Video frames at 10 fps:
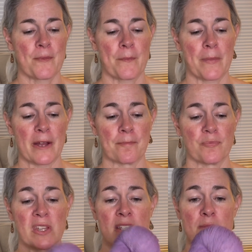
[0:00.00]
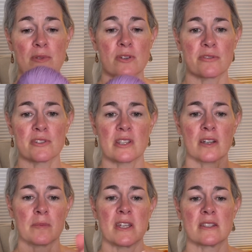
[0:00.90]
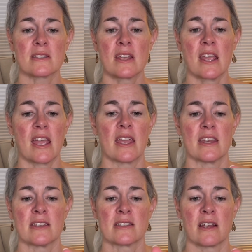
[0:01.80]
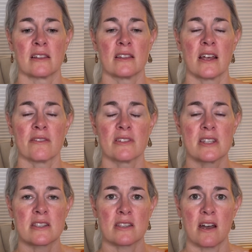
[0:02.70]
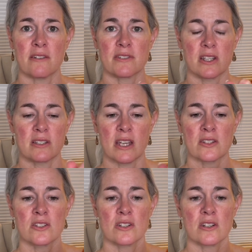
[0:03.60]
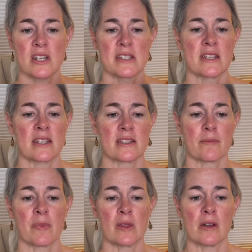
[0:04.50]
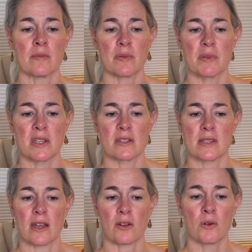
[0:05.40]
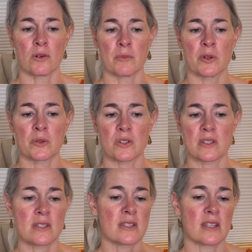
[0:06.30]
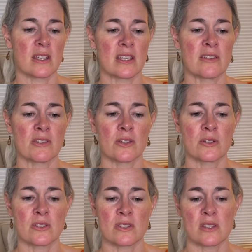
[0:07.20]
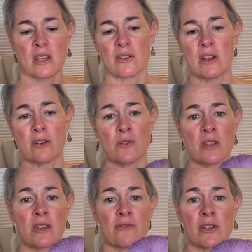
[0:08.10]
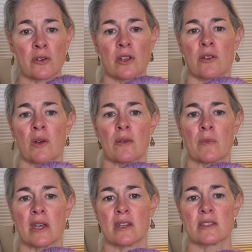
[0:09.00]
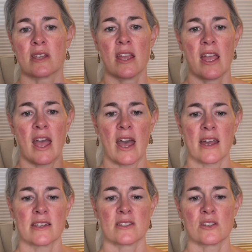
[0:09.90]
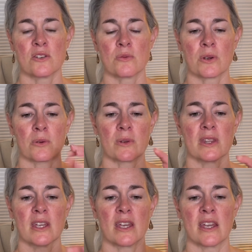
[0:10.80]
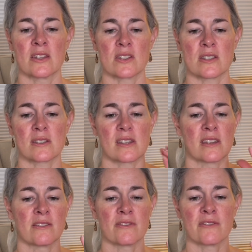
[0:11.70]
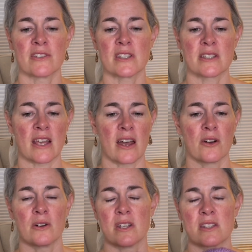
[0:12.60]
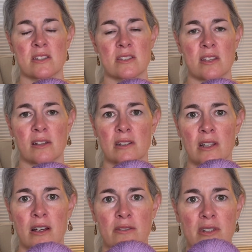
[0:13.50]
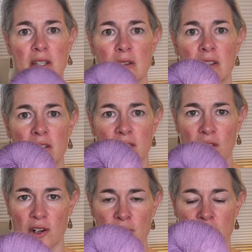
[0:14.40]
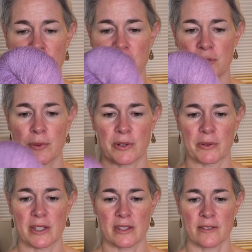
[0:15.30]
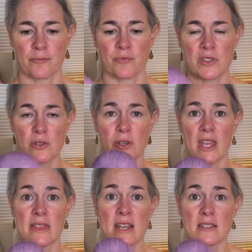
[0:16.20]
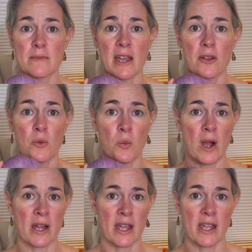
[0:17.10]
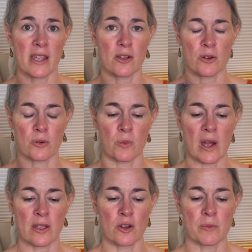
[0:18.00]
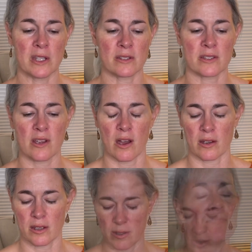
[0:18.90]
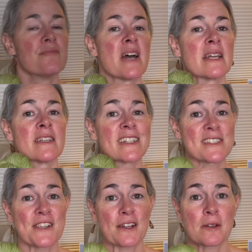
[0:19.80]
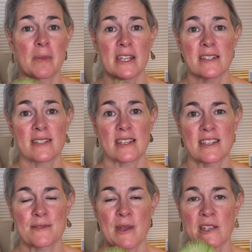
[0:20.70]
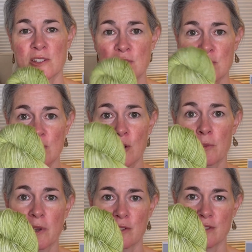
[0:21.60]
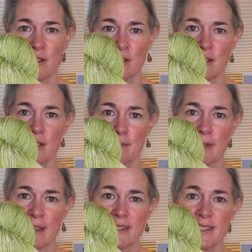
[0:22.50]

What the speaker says: But it's a beautiful sock base. It is a lovely soft texture. It's nice and plump because that Cormo, just even though it's only a fingering weight base, as you work with it, it fills out. It's just a lovely yarn to work with. So again, that's my Wyoming sock. My next sock base is my slope sock base.